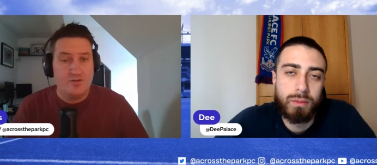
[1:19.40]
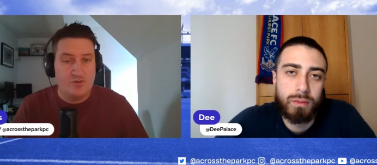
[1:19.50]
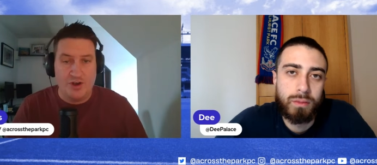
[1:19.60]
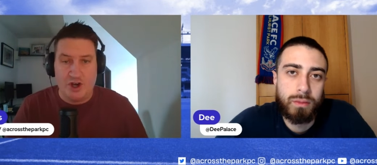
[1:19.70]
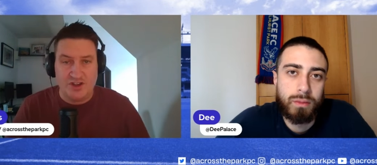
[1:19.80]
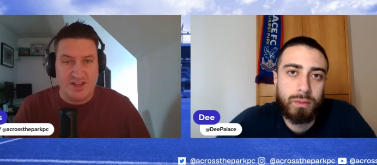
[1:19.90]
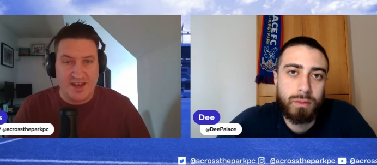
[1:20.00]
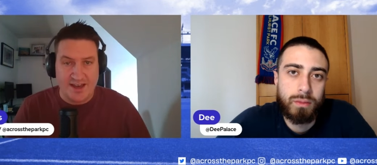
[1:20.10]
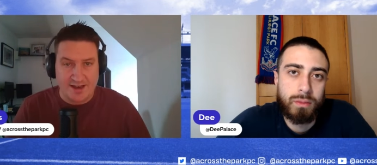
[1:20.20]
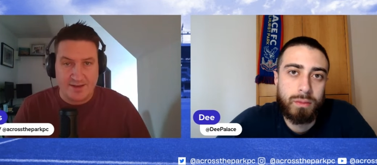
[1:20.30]
Speaker 1: Roy got the
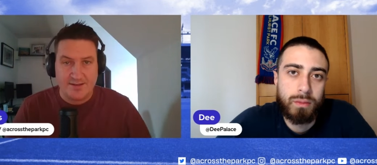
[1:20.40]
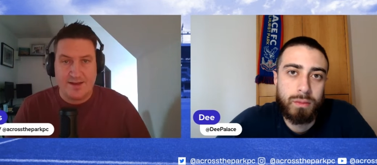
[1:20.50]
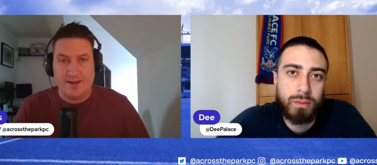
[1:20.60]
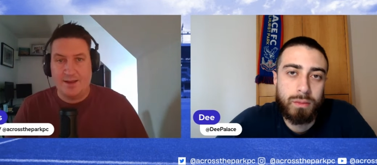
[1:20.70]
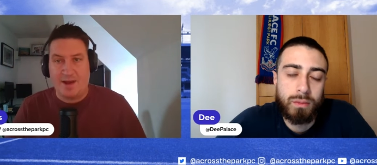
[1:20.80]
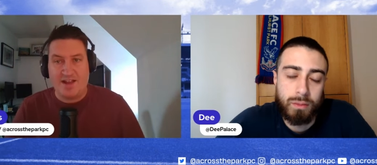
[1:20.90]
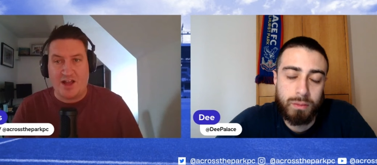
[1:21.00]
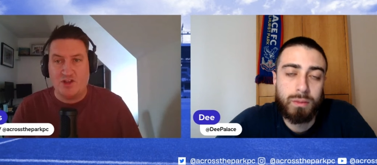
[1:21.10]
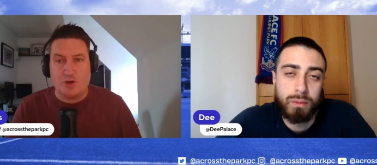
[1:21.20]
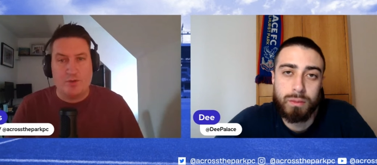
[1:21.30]
gig. Um, I,
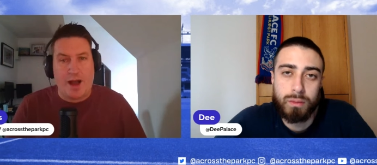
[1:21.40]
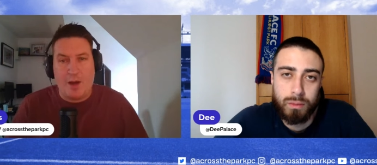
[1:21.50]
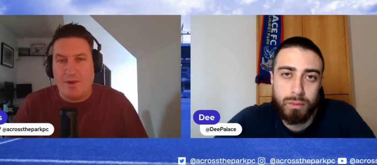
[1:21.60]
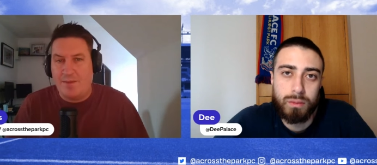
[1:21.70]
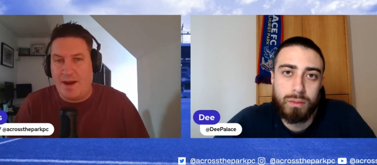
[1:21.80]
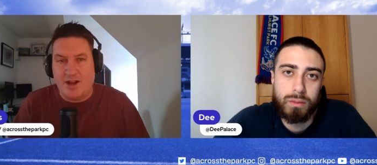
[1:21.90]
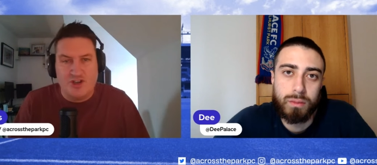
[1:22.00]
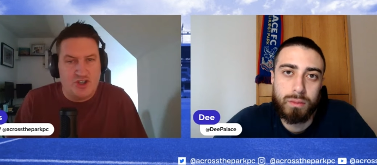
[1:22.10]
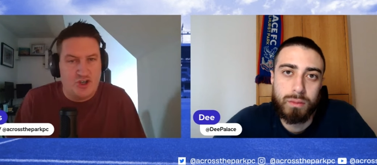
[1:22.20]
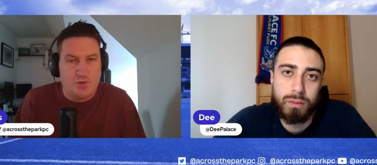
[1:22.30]
I, don't know how many
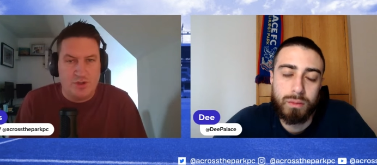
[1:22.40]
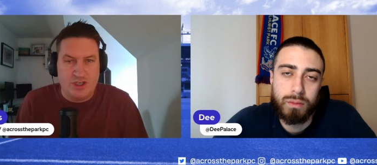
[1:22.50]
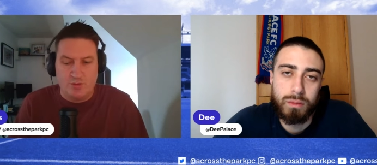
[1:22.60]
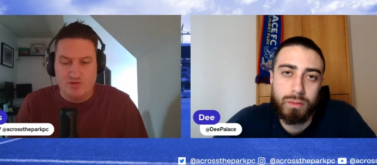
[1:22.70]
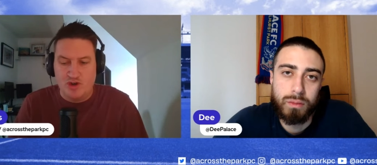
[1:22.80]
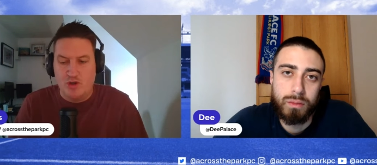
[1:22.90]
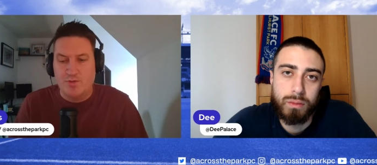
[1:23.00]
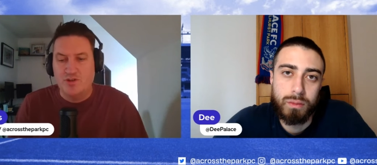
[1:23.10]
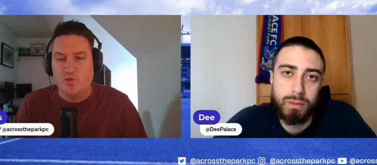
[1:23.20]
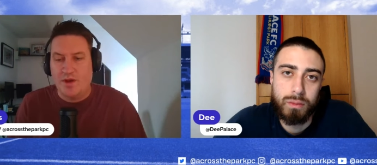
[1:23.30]
managers you you were
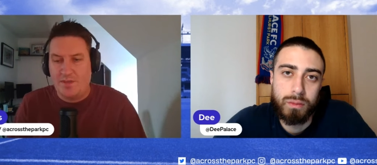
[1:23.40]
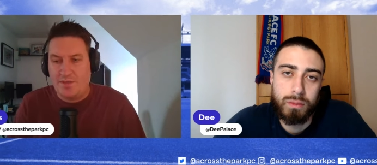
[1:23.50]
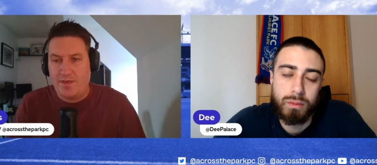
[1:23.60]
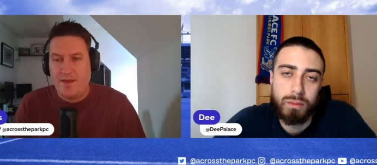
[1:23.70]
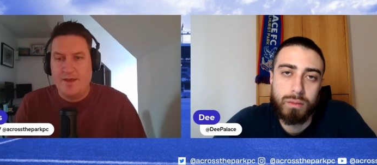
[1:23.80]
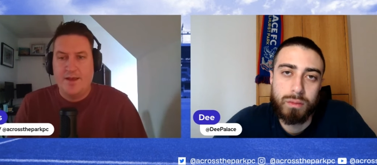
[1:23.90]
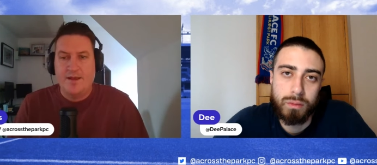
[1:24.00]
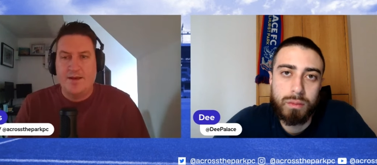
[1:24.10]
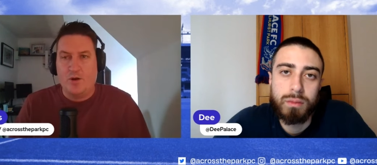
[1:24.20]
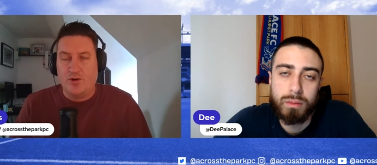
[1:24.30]
rumored with,
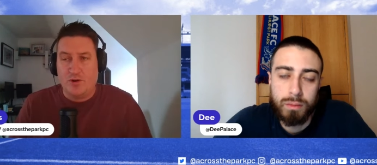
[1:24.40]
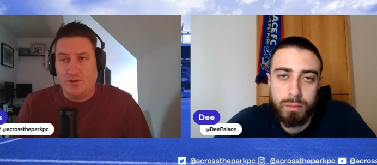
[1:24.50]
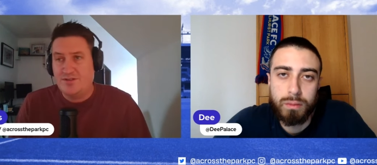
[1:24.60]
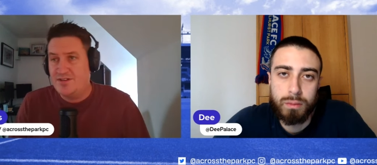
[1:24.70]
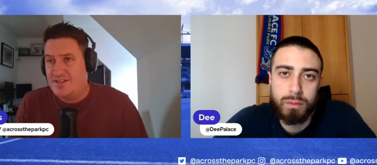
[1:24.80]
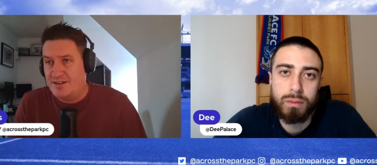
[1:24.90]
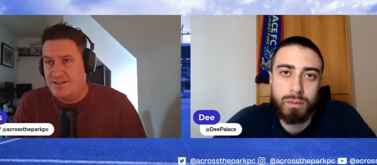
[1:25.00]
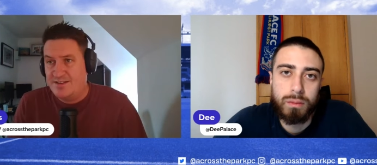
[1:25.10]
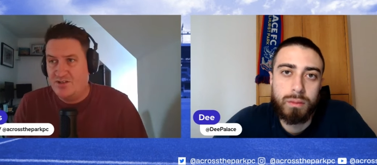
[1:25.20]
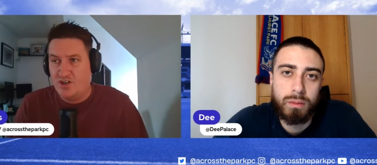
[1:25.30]
or, or to,
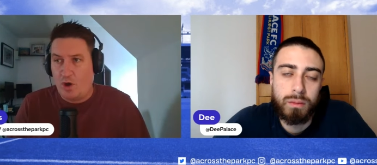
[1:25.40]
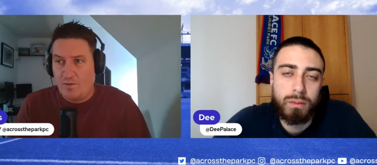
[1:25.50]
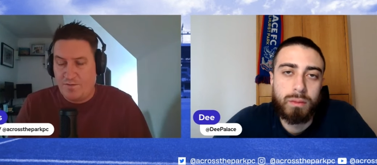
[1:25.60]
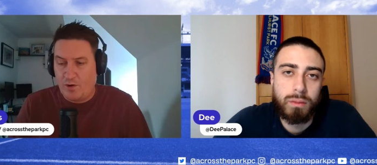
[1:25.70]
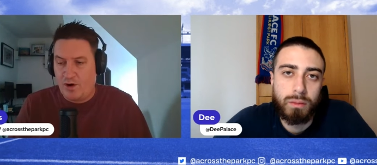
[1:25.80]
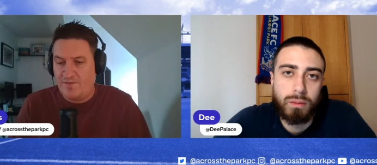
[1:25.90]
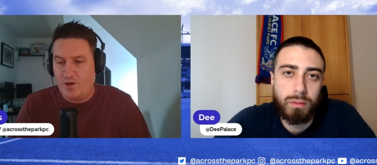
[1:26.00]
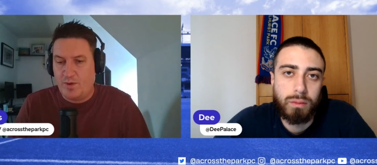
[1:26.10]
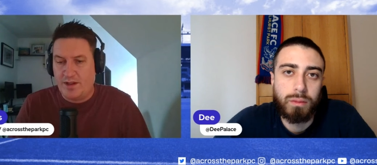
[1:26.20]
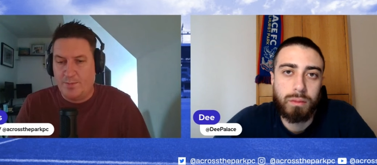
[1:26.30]
to to go for, if
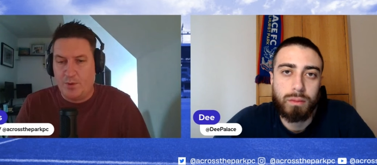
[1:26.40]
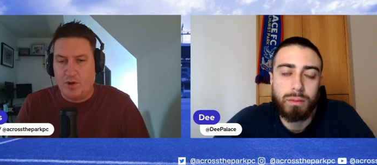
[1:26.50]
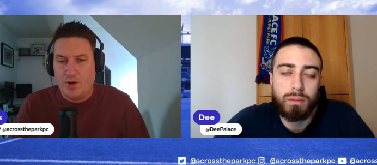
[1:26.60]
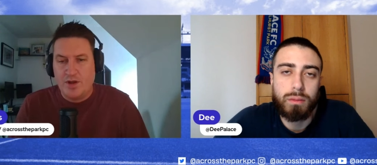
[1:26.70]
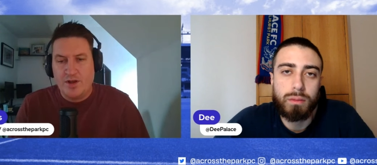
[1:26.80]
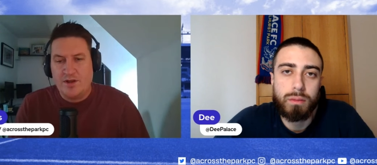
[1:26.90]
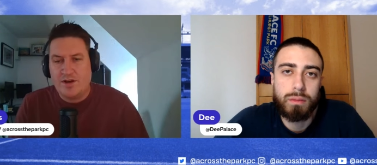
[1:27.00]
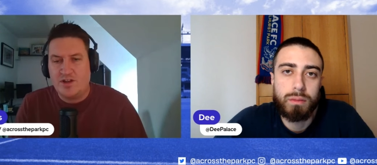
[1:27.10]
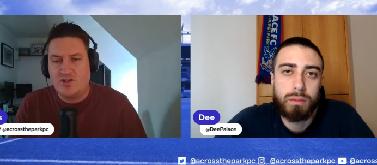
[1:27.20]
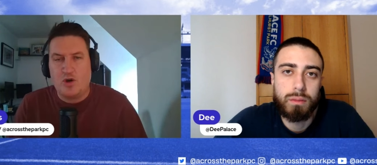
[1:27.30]
you will, but
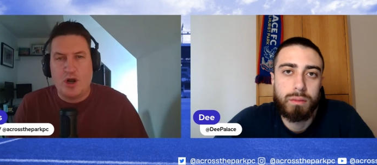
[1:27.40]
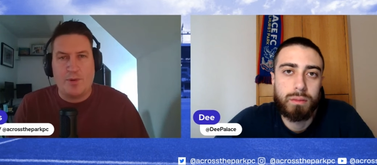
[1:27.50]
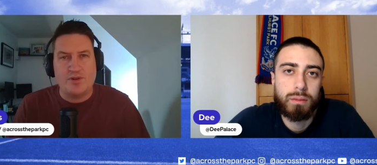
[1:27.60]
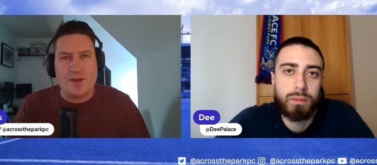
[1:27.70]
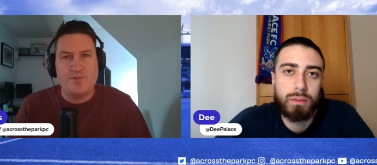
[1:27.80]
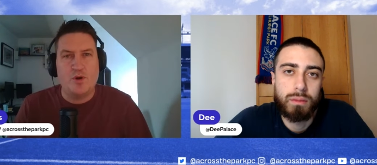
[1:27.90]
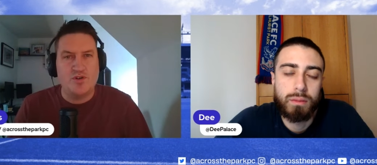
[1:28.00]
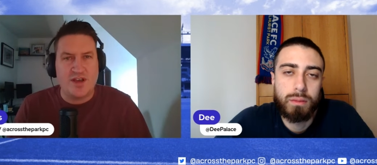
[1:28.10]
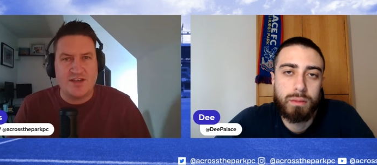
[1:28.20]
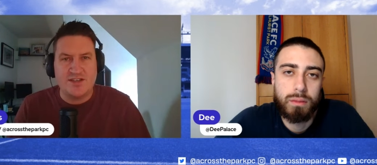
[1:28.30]
can you talk about that
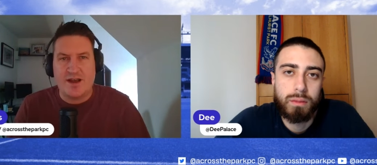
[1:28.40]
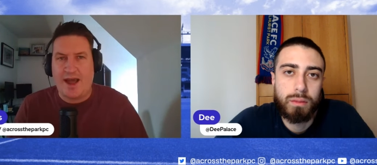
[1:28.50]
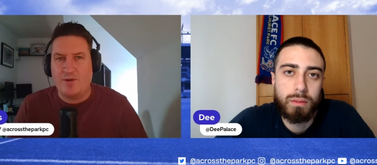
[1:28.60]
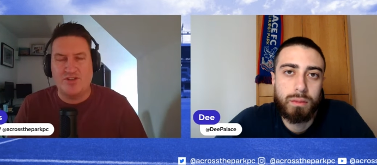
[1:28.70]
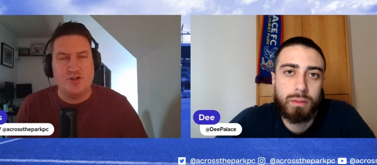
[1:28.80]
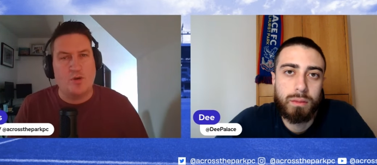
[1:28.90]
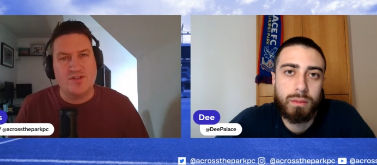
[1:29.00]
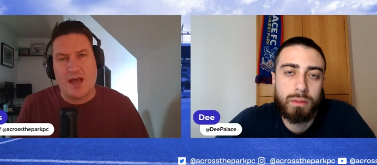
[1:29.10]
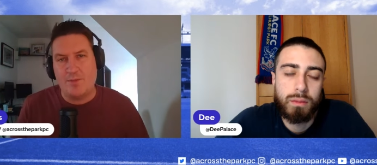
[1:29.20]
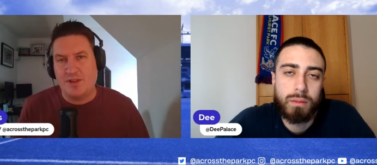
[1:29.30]
process? How did it go
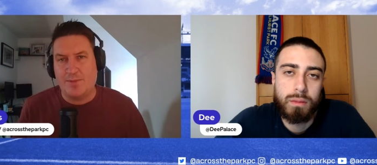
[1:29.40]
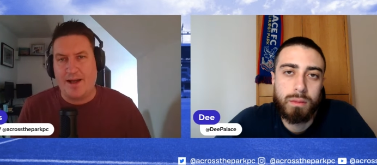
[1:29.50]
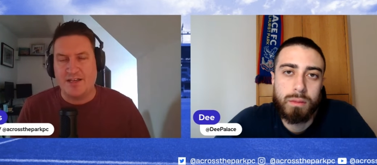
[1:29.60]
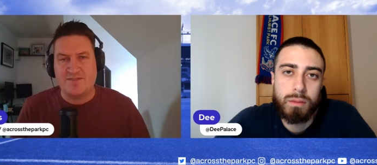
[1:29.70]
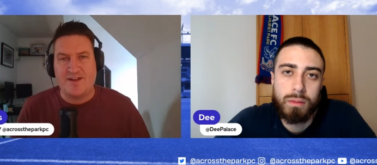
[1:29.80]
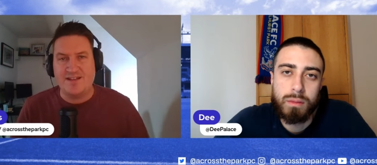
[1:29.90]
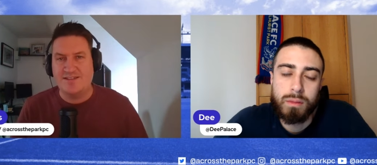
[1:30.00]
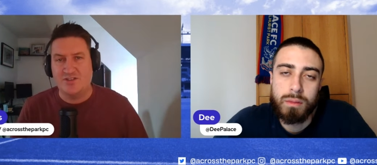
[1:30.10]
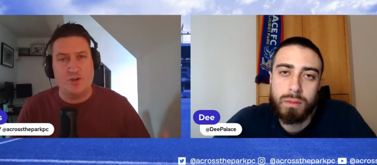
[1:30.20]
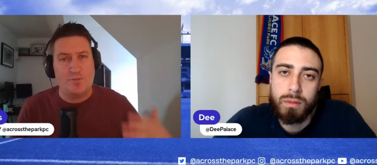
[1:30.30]
down with the Palace
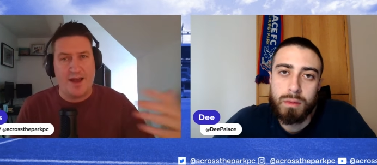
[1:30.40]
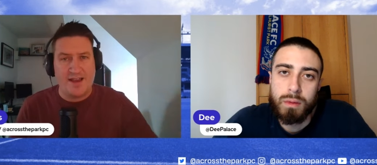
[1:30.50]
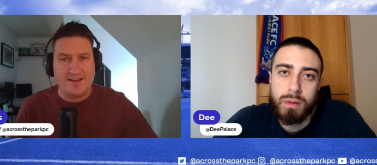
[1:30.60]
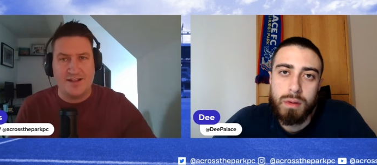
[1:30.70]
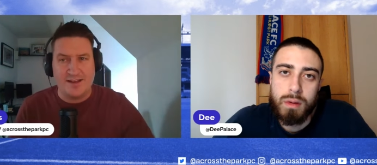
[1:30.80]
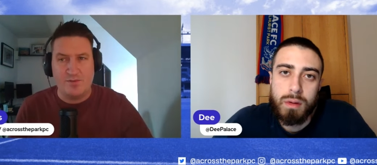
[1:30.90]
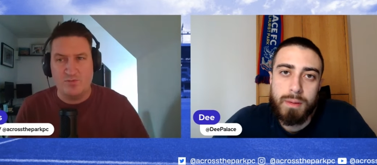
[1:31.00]
fans and you personally?